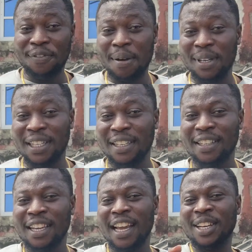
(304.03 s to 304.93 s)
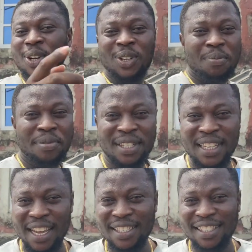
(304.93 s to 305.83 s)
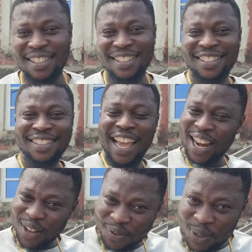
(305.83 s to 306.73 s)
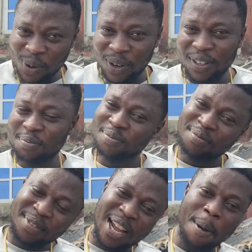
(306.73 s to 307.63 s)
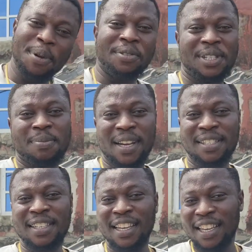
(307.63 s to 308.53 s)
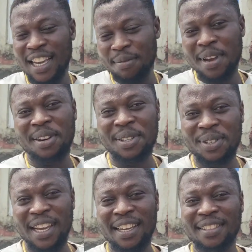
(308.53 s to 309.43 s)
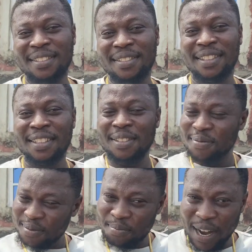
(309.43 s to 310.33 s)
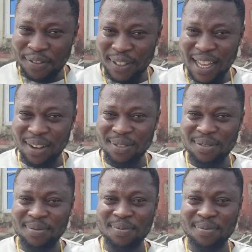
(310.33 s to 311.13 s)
your family and don't embrace death. I love you all. Happy Christmas and Merry New Year. Bye for now.